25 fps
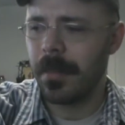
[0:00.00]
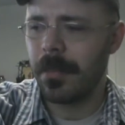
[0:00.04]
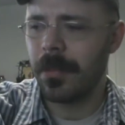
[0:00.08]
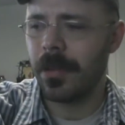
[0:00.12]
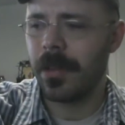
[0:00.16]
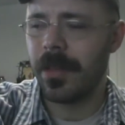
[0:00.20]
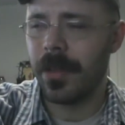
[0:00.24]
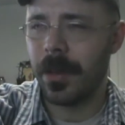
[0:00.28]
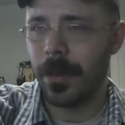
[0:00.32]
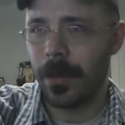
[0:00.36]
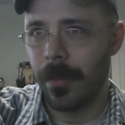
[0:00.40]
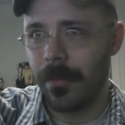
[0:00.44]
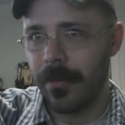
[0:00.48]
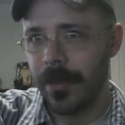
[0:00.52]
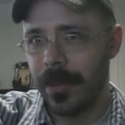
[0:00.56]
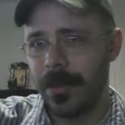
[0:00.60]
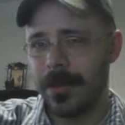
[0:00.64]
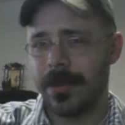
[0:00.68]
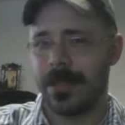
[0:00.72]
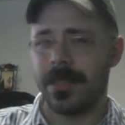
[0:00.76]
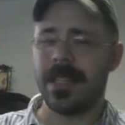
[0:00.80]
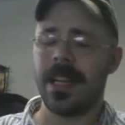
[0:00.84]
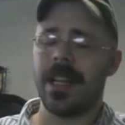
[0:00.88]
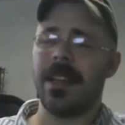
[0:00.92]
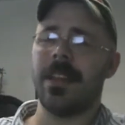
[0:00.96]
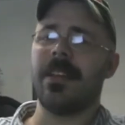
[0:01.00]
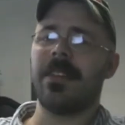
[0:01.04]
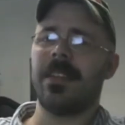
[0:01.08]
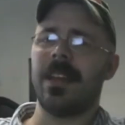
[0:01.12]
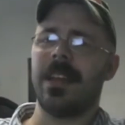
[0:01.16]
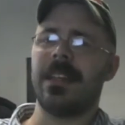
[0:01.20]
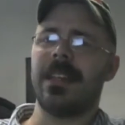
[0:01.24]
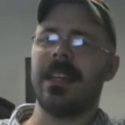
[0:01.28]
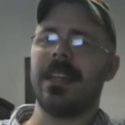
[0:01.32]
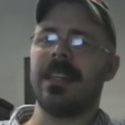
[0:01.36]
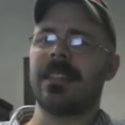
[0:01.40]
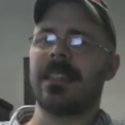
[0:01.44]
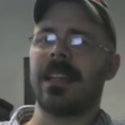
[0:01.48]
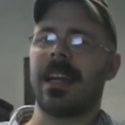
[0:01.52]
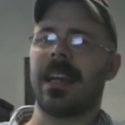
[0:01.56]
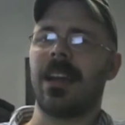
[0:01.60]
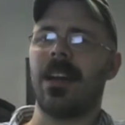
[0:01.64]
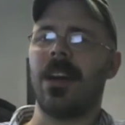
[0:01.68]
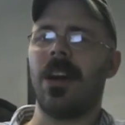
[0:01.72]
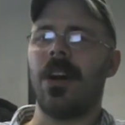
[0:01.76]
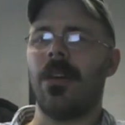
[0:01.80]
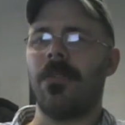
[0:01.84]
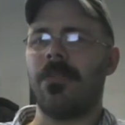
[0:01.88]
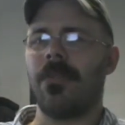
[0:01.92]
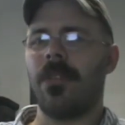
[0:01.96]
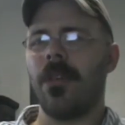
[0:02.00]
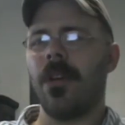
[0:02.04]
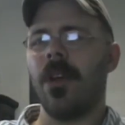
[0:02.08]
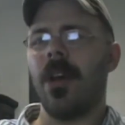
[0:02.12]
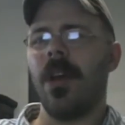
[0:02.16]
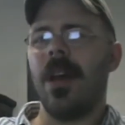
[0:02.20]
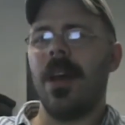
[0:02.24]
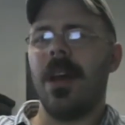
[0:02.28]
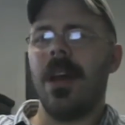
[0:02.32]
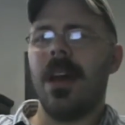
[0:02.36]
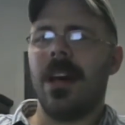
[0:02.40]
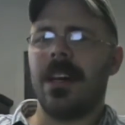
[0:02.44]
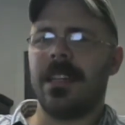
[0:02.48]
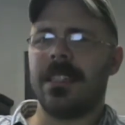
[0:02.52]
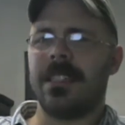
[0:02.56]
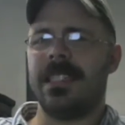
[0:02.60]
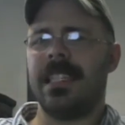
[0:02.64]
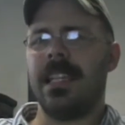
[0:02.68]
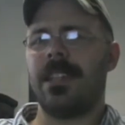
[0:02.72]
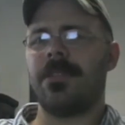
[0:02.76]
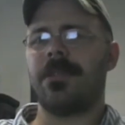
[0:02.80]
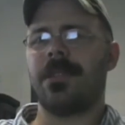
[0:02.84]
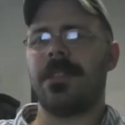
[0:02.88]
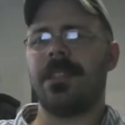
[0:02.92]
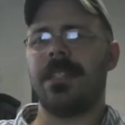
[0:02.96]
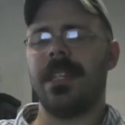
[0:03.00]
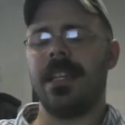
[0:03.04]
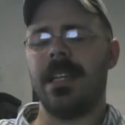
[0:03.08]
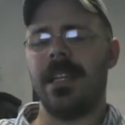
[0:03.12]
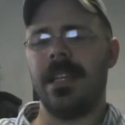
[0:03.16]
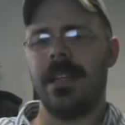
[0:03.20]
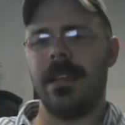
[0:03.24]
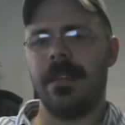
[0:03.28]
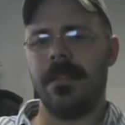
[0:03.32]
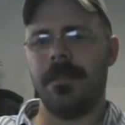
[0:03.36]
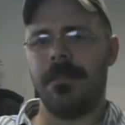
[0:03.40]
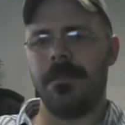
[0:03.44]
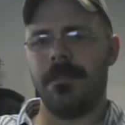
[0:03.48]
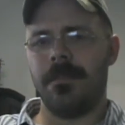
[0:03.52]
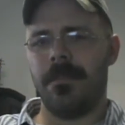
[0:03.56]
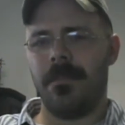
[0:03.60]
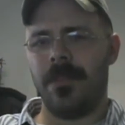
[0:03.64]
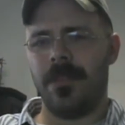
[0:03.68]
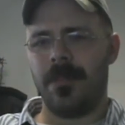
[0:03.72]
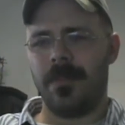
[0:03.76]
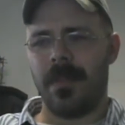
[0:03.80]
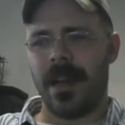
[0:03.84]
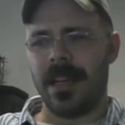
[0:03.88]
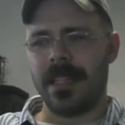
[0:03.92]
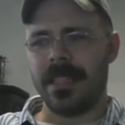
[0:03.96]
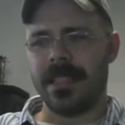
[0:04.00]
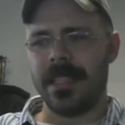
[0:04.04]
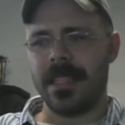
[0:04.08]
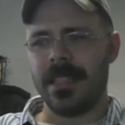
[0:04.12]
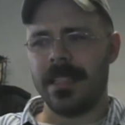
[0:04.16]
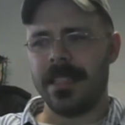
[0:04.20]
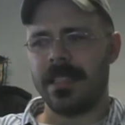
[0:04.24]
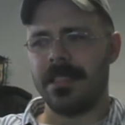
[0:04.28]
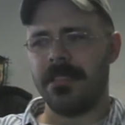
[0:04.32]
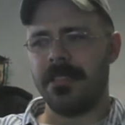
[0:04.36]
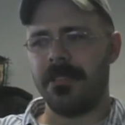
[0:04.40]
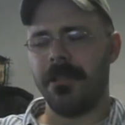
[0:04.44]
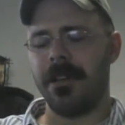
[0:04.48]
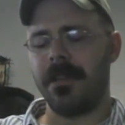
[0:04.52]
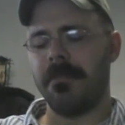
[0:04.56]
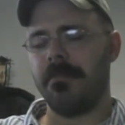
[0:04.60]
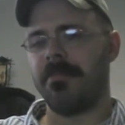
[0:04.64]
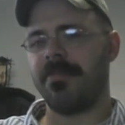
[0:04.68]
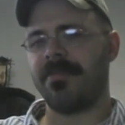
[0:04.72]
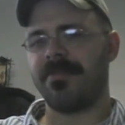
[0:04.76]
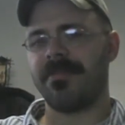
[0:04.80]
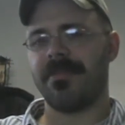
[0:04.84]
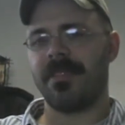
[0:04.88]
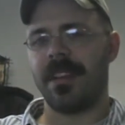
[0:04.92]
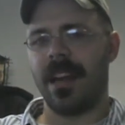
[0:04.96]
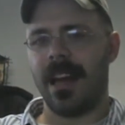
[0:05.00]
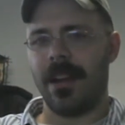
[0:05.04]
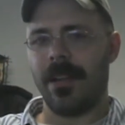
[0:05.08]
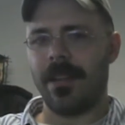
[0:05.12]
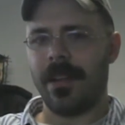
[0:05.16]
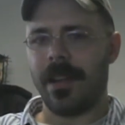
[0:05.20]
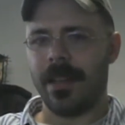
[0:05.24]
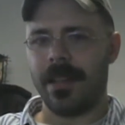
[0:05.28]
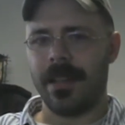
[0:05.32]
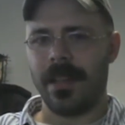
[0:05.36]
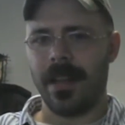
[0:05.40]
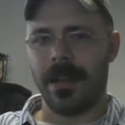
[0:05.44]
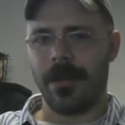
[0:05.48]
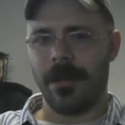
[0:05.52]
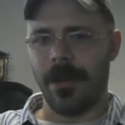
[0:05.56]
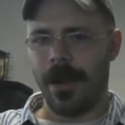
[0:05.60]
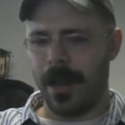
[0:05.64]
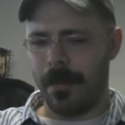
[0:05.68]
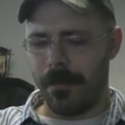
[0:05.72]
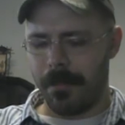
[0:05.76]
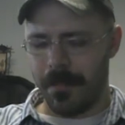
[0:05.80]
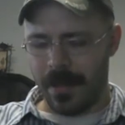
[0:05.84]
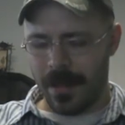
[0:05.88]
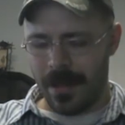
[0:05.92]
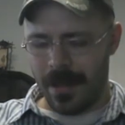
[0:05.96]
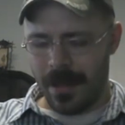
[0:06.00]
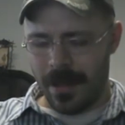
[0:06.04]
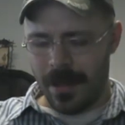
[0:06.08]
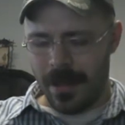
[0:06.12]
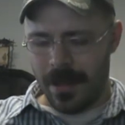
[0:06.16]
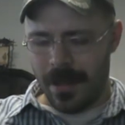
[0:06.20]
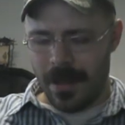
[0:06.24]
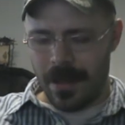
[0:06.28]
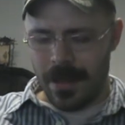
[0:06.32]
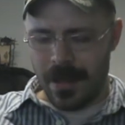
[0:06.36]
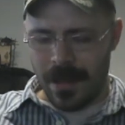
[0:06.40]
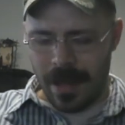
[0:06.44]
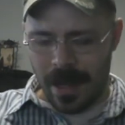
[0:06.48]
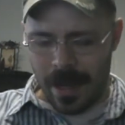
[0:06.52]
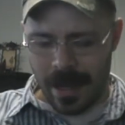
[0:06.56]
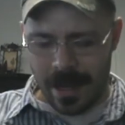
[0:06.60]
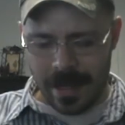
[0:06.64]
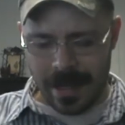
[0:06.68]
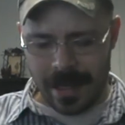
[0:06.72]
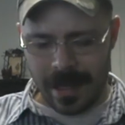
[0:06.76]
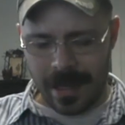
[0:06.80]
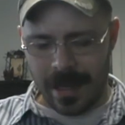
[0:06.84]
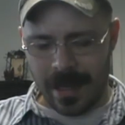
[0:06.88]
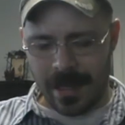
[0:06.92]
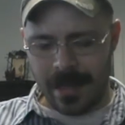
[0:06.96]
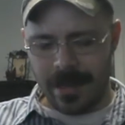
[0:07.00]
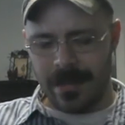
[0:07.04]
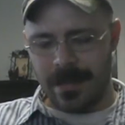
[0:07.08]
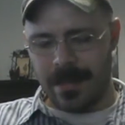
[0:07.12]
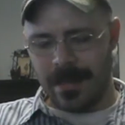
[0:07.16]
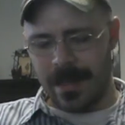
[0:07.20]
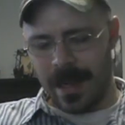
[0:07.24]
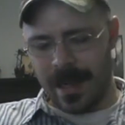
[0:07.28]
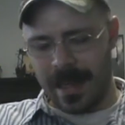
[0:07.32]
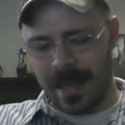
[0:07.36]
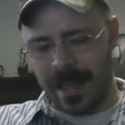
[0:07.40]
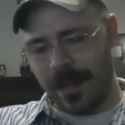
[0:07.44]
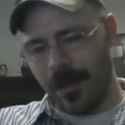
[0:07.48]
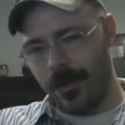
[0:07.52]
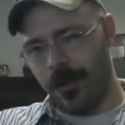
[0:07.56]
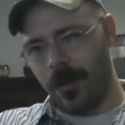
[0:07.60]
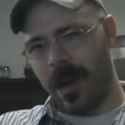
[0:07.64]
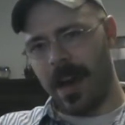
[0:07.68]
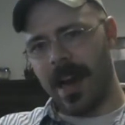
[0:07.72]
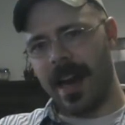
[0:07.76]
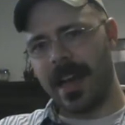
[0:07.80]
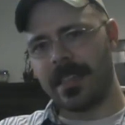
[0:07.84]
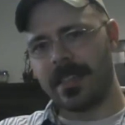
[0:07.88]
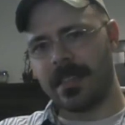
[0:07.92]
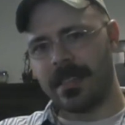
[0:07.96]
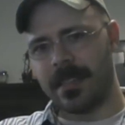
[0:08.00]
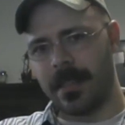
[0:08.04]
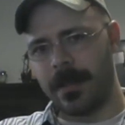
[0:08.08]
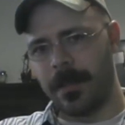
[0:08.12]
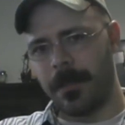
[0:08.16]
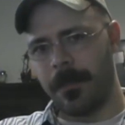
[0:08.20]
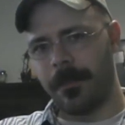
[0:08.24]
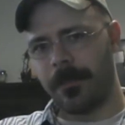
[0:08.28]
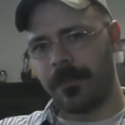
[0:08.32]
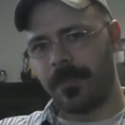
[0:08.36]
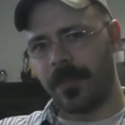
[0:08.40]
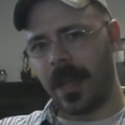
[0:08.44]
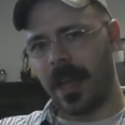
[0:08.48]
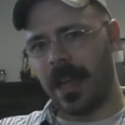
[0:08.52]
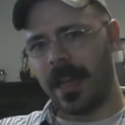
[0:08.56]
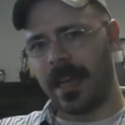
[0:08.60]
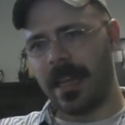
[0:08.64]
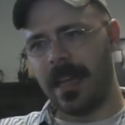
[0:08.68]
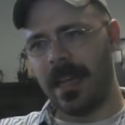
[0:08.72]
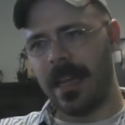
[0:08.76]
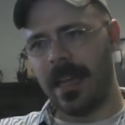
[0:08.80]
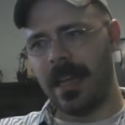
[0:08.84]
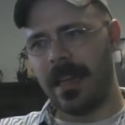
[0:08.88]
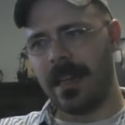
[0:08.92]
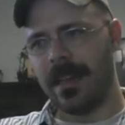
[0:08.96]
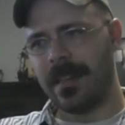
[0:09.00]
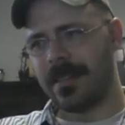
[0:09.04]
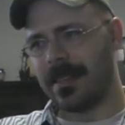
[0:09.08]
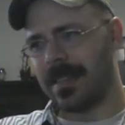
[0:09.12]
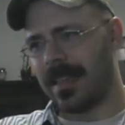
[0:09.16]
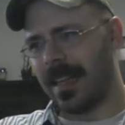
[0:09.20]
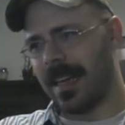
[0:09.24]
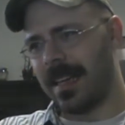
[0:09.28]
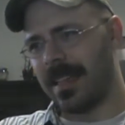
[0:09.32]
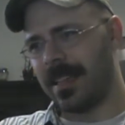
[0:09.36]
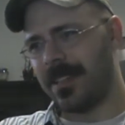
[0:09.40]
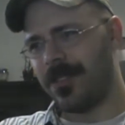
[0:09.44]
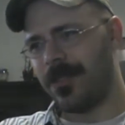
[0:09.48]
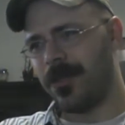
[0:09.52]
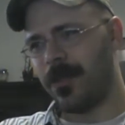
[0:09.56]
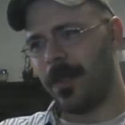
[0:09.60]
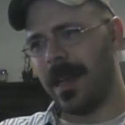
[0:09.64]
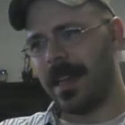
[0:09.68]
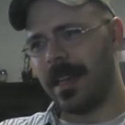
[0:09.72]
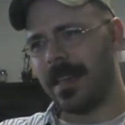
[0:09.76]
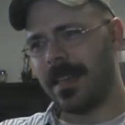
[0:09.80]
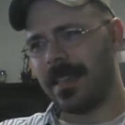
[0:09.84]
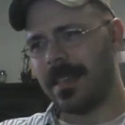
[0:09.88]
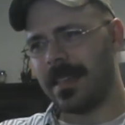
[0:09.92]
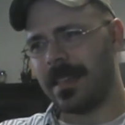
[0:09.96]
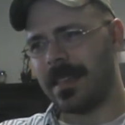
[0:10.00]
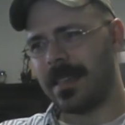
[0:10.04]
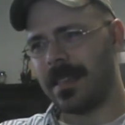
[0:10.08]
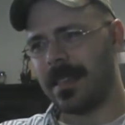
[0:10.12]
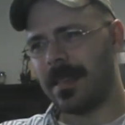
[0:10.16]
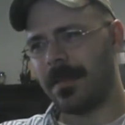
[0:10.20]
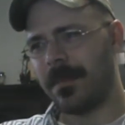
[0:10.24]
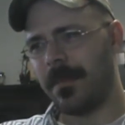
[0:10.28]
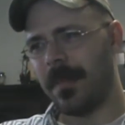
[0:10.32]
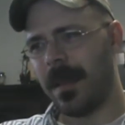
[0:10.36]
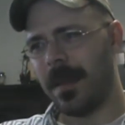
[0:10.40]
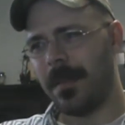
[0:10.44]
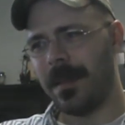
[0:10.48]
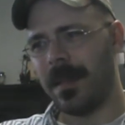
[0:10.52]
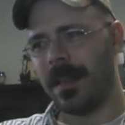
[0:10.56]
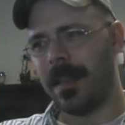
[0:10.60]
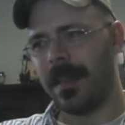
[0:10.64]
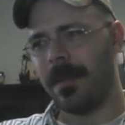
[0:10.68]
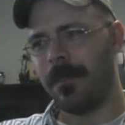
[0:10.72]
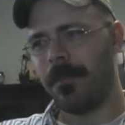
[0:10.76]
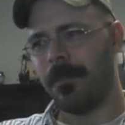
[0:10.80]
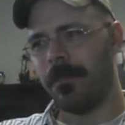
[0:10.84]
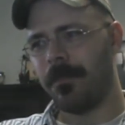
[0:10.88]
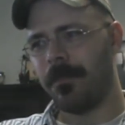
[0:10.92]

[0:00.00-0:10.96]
in their reviews say that they taste like a citrusy spiciness to it. I don't get that crap. I get grass. I get a slight sweetness, maybe